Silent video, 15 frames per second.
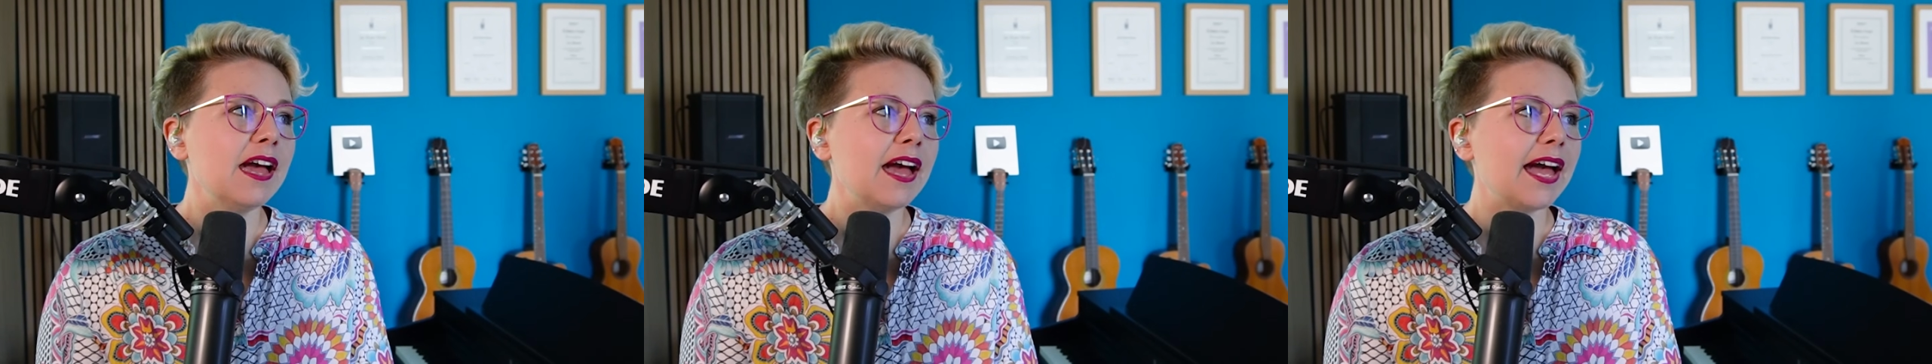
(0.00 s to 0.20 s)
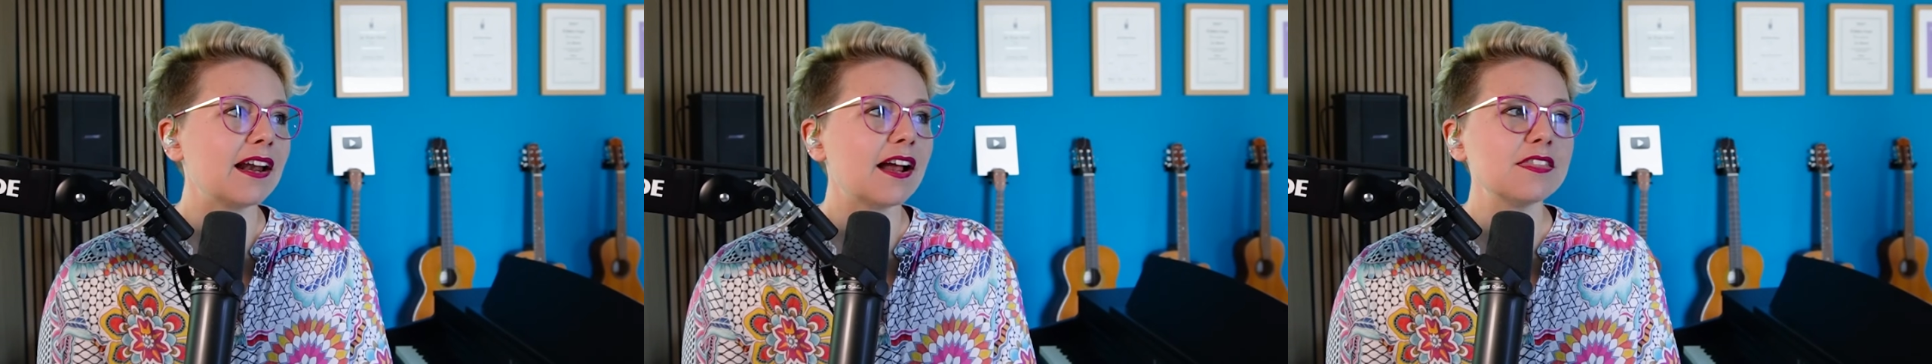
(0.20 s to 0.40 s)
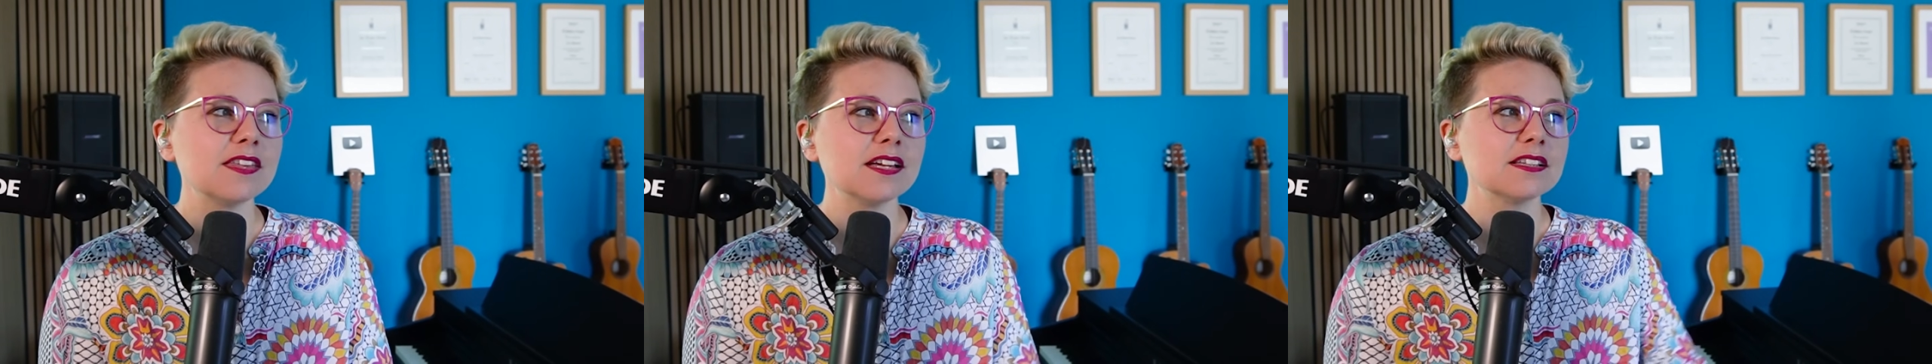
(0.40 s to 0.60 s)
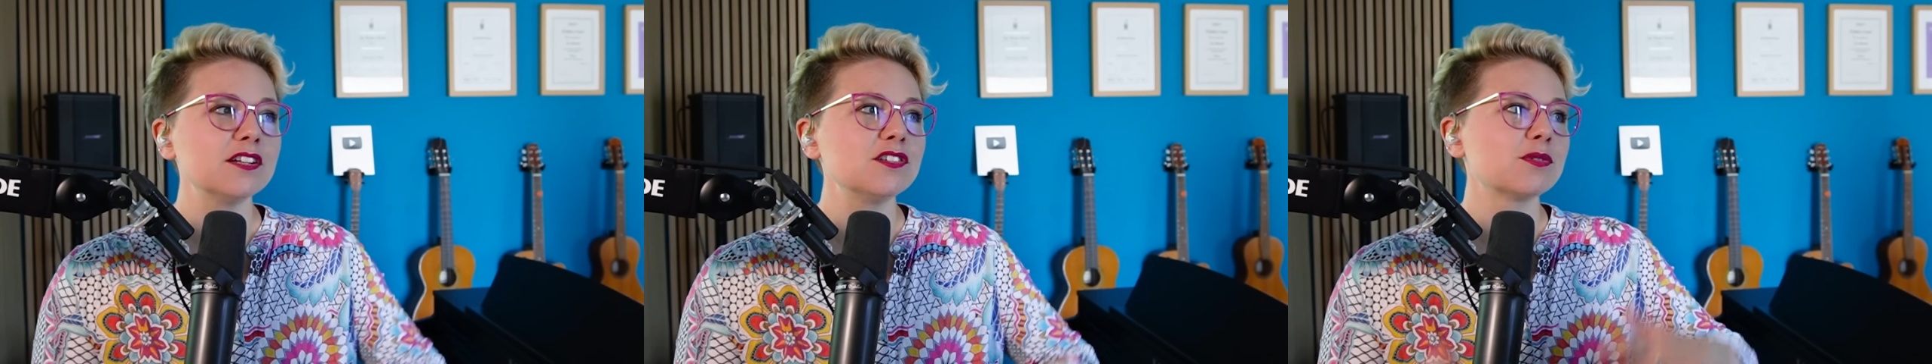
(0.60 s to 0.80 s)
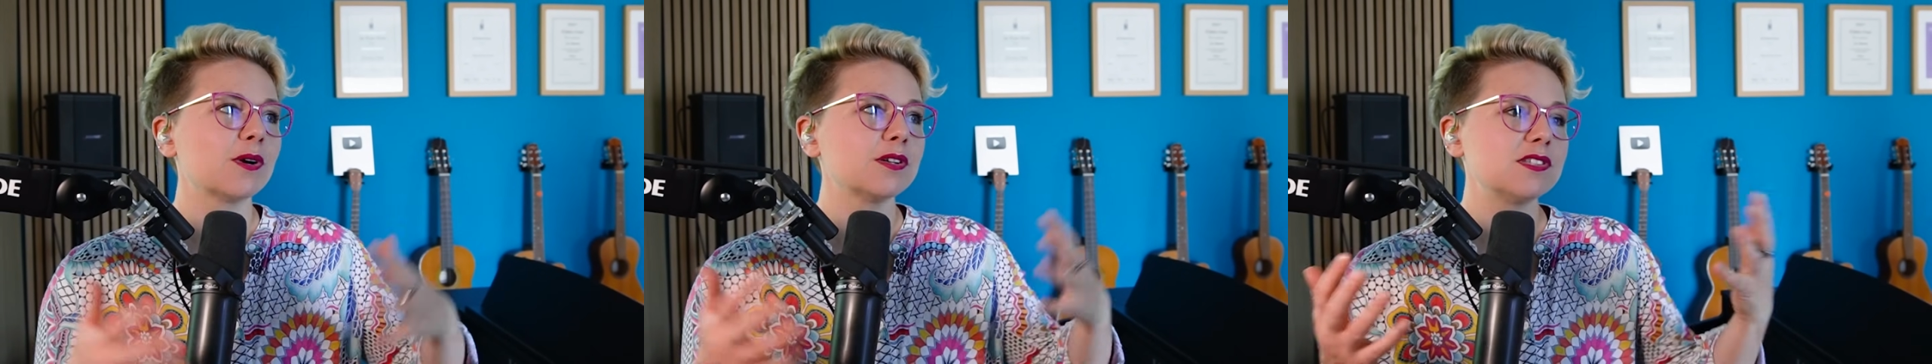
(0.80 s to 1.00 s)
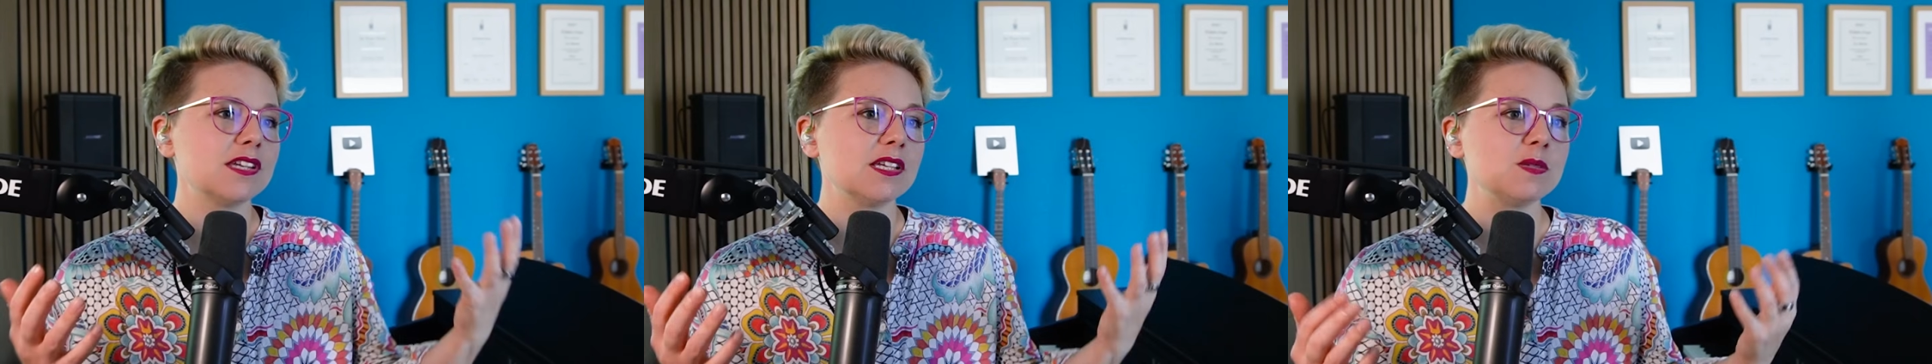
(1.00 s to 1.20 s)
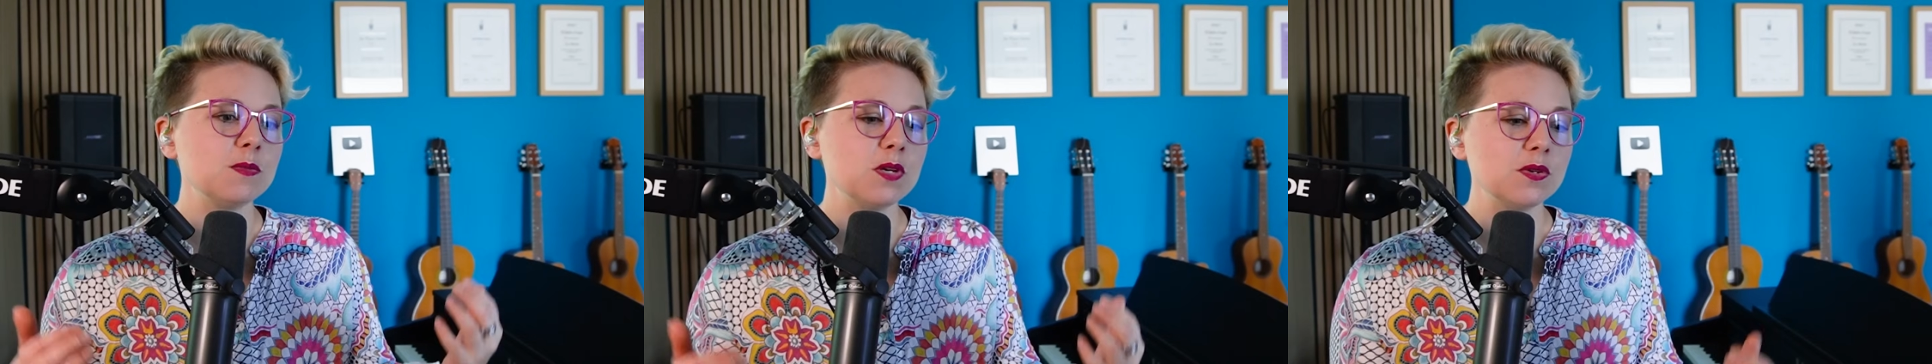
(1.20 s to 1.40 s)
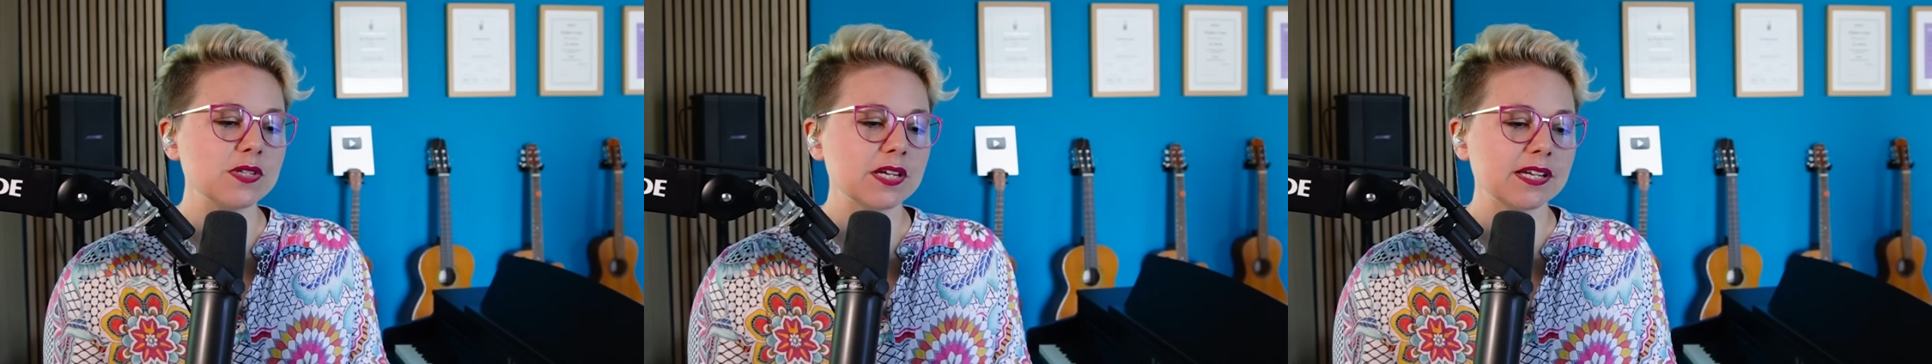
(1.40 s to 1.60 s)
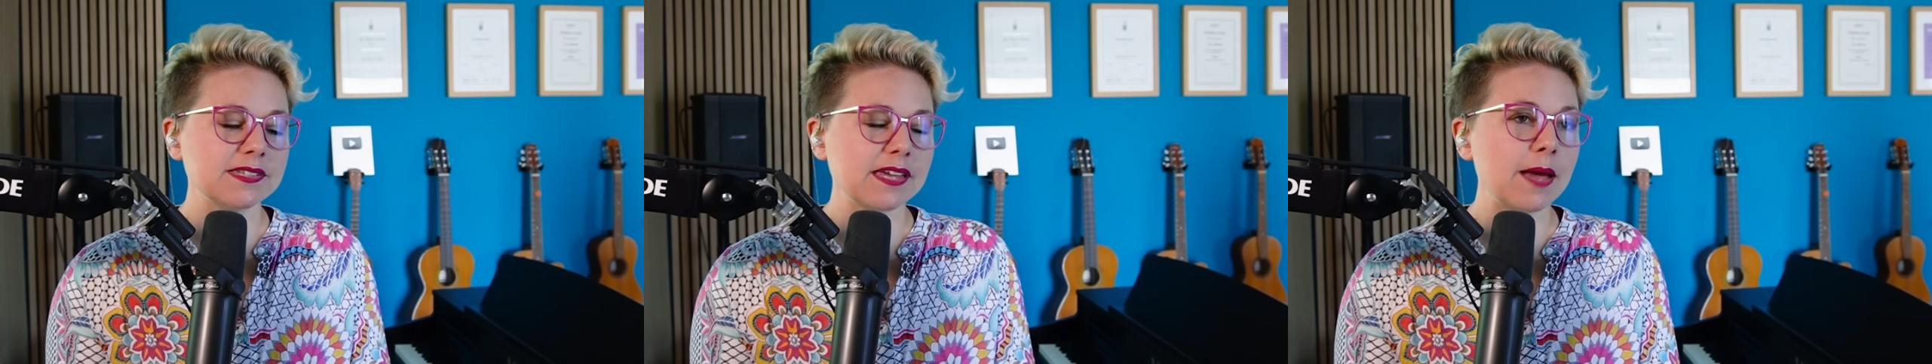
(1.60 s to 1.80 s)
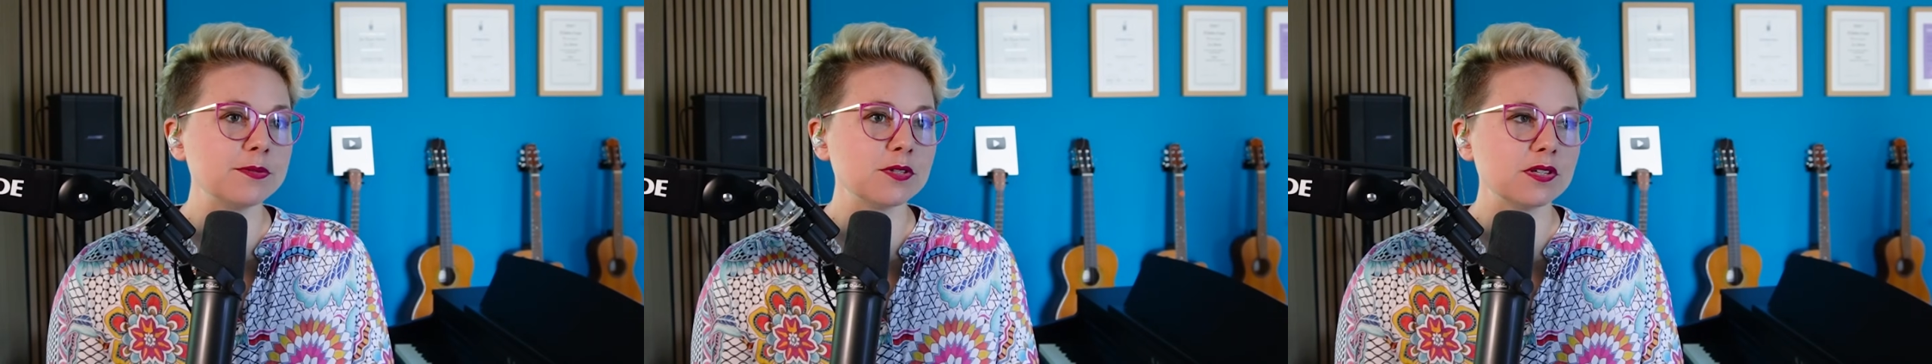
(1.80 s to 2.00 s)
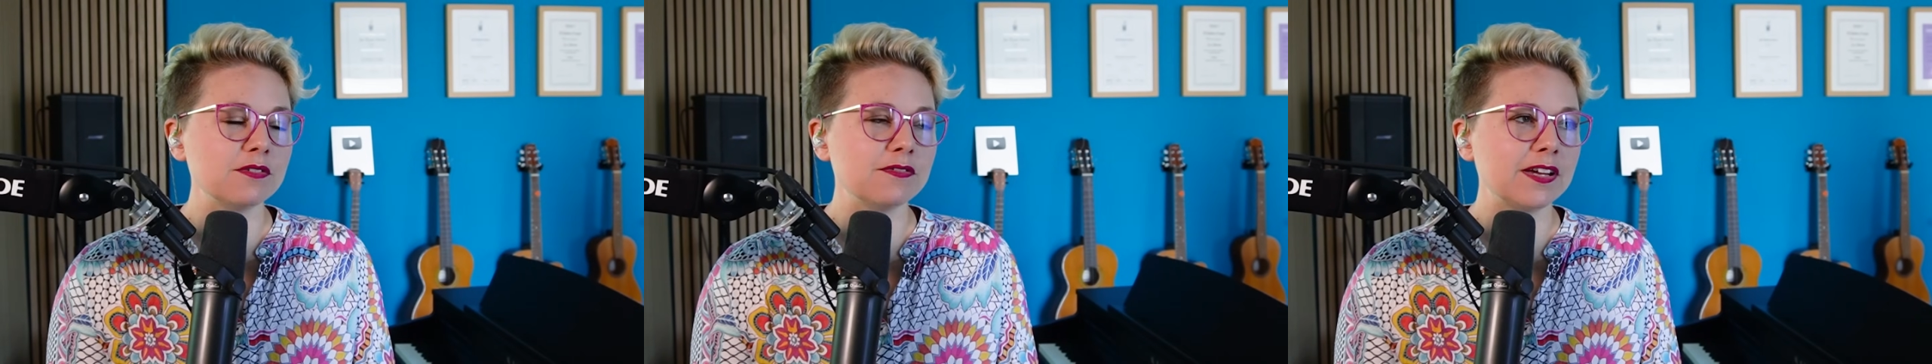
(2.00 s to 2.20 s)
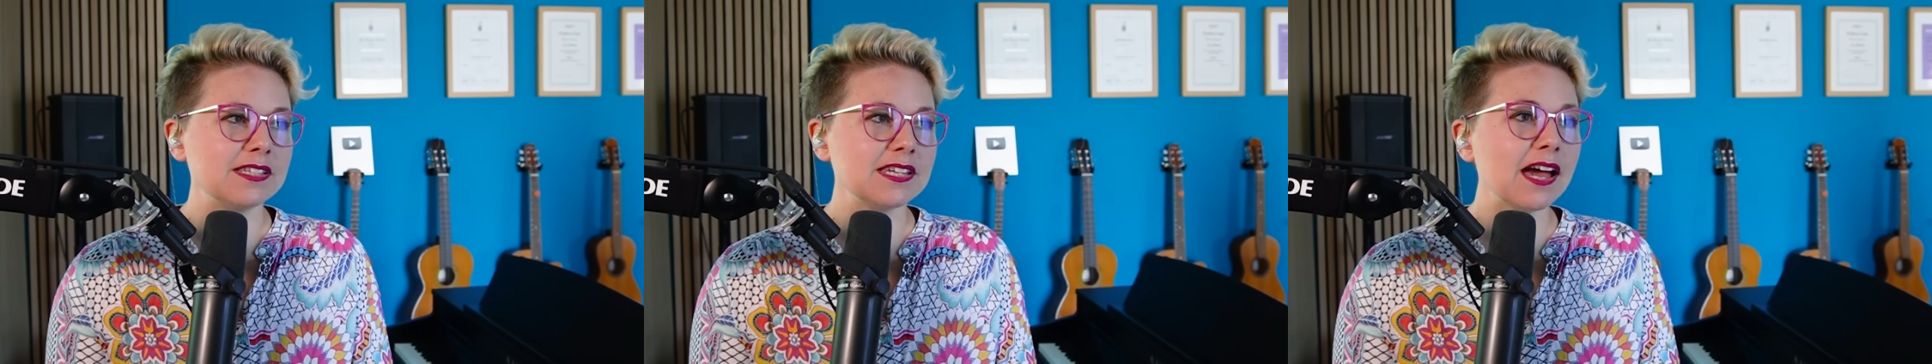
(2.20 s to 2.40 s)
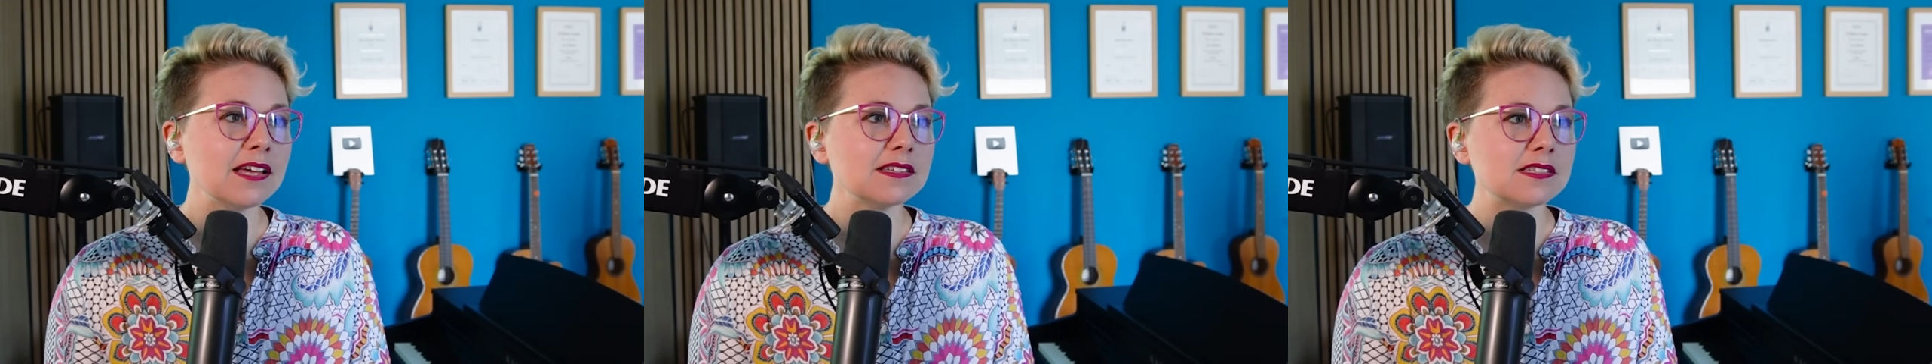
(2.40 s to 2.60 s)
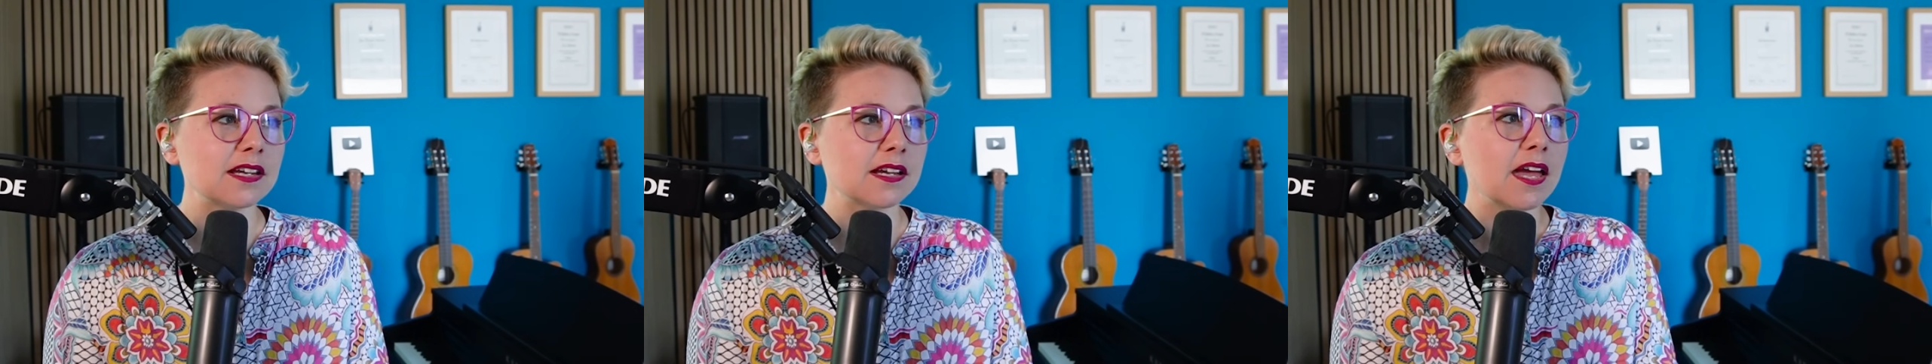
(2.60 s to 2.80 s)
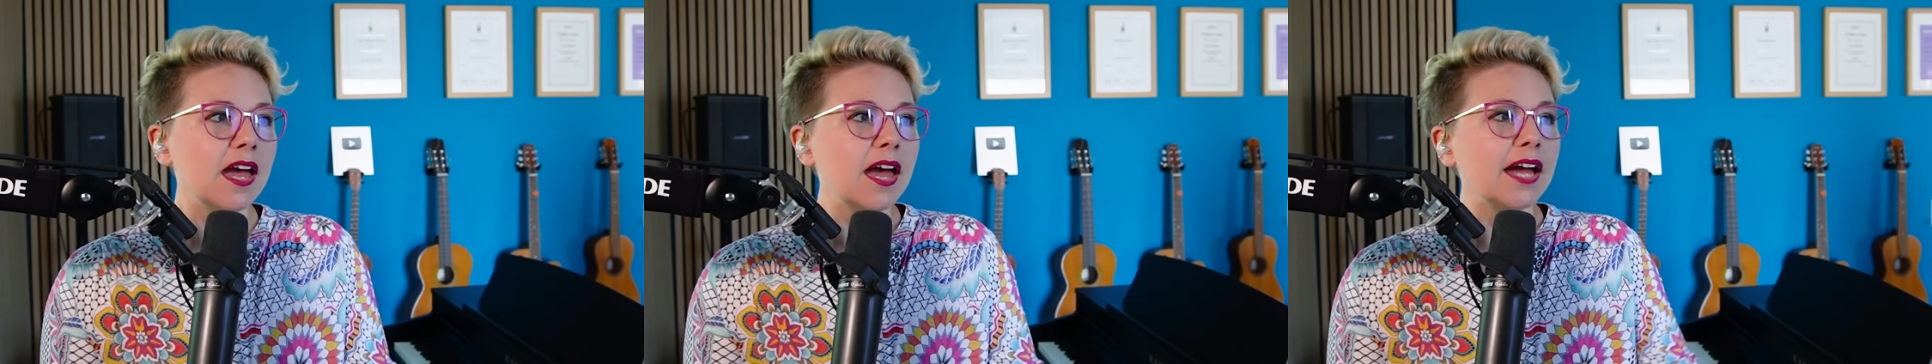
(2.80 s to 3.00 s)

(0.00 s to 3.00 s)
And I think Linda Rodsted's music is absolutely fantastic.